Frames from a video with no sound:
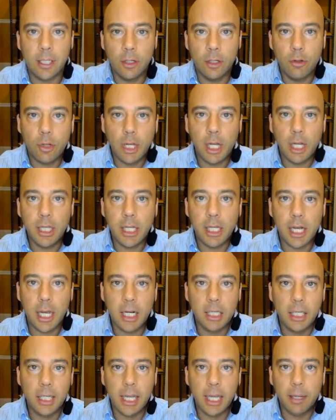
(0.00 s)
And you can click on
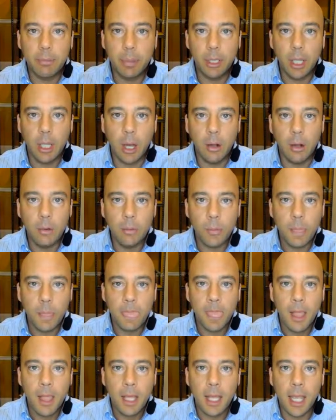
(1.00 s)
a link below
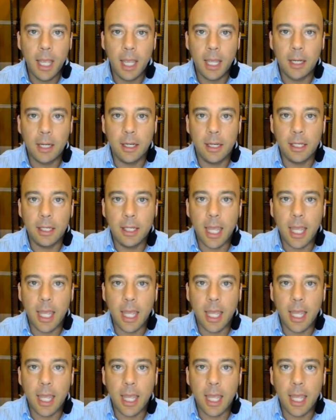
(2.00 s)
and